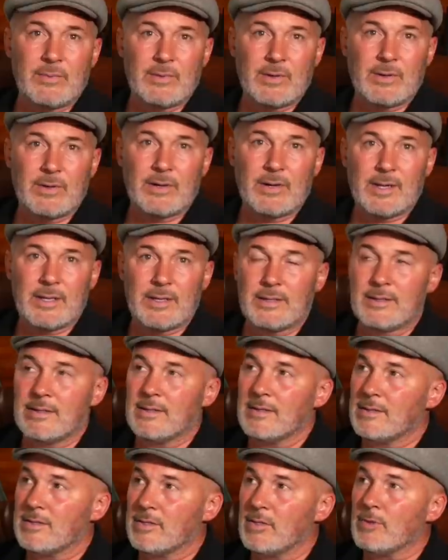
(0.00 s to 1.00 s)
were
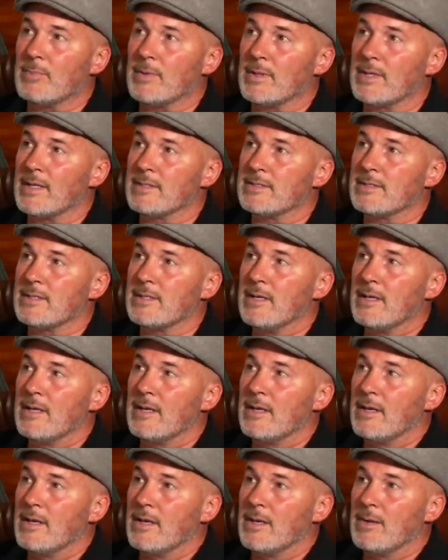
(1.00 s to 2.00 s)
duplicates.
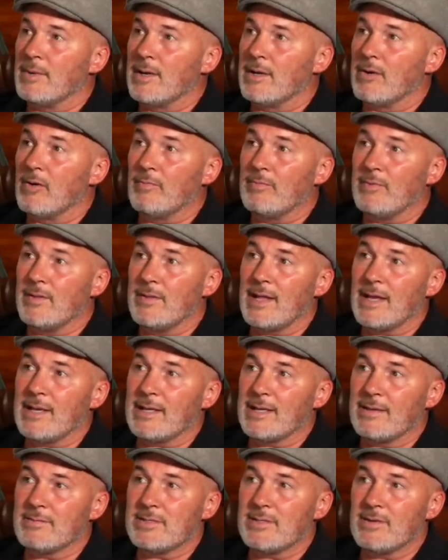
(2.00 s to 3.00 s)
But hopefully
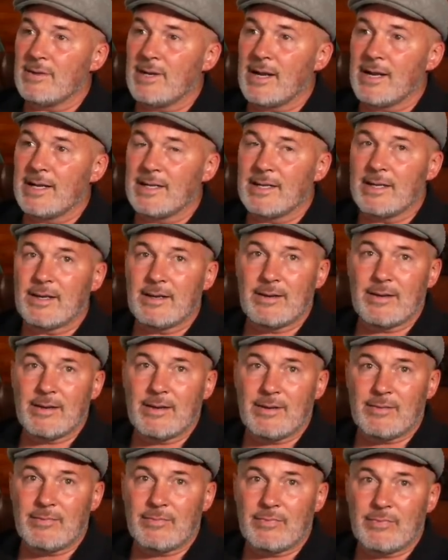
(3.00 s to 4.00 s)
that gives you an idea
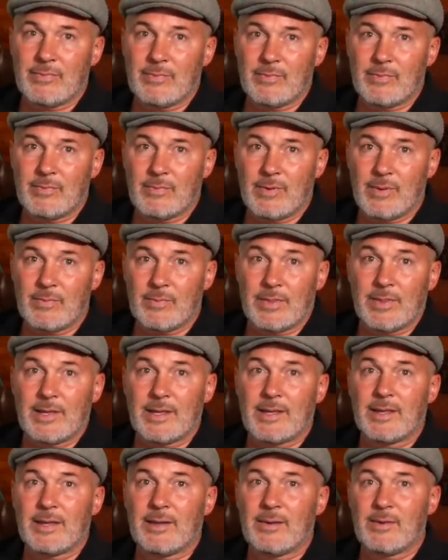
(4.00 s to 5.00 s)
of what we're
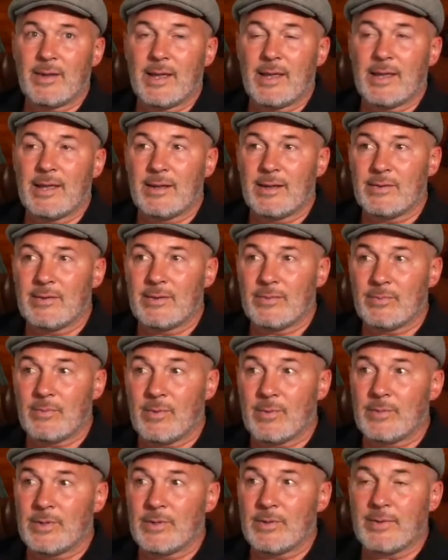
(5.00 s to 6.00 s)
thinking and
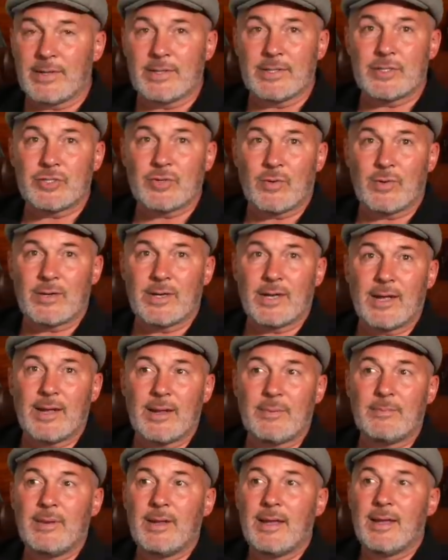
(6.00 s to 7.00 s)
what we're doing in the short
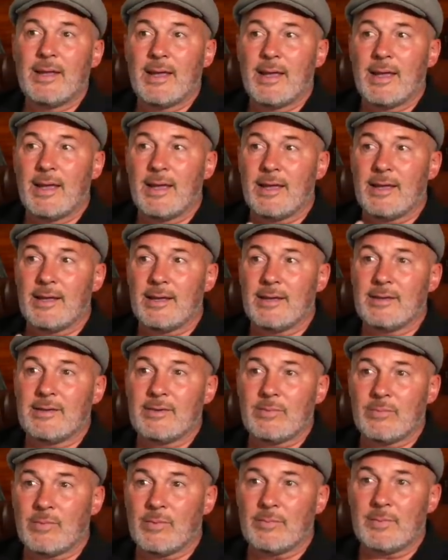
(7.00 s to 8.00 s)
time. And
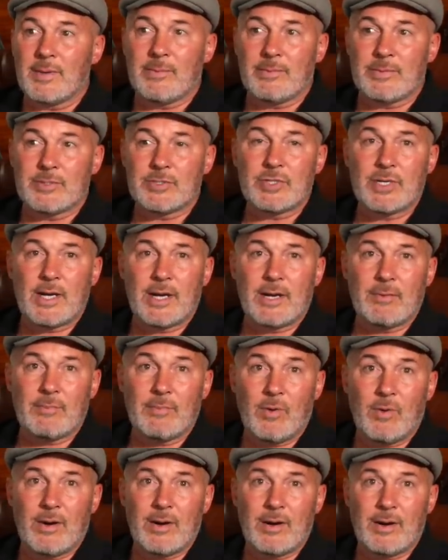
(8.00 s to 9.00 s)
we'll be able to share
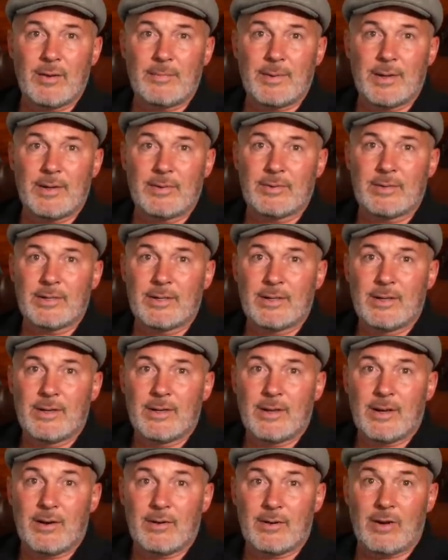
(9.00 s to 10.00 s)
more about
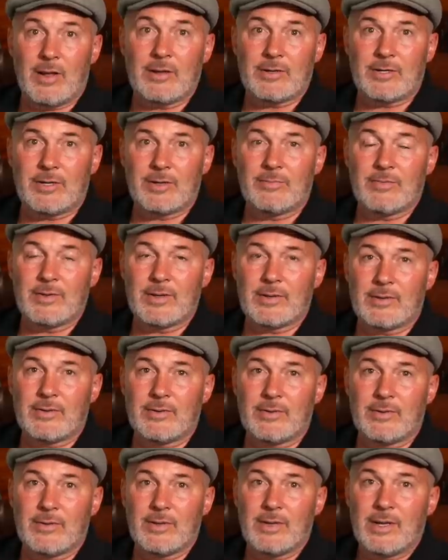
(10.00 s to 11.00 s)
our long-term
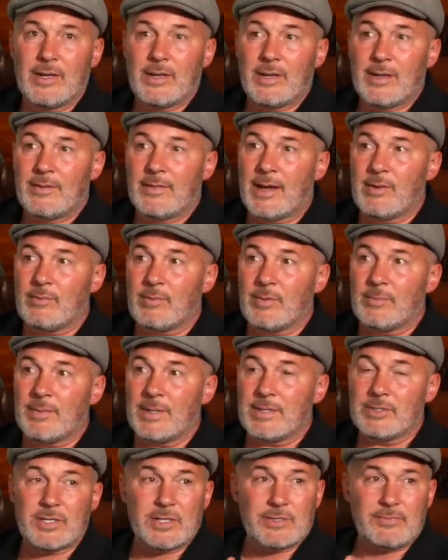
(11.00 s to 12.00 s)
vehicle that would
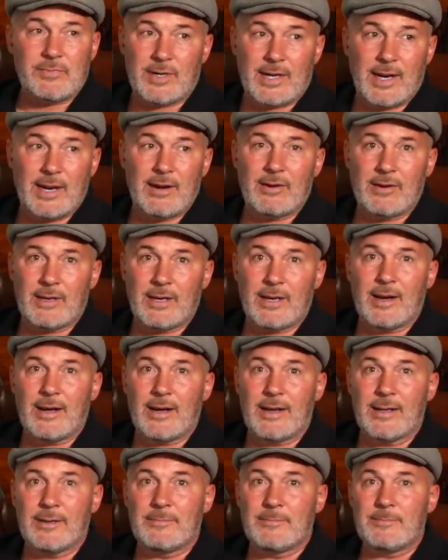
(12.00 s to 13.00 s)
be just for Carol and
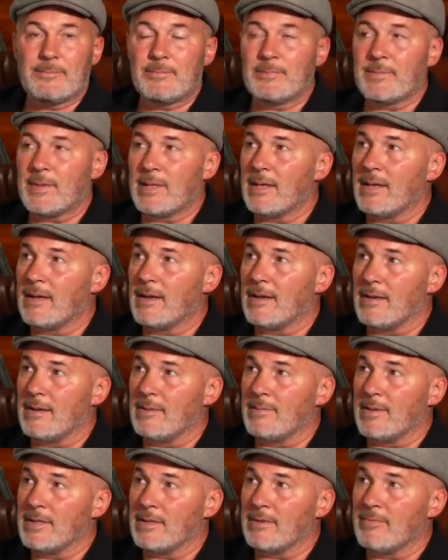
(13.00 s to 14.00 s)
I
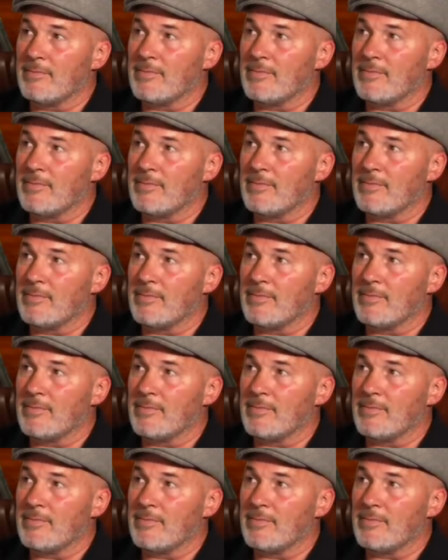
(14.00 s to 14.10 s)
in the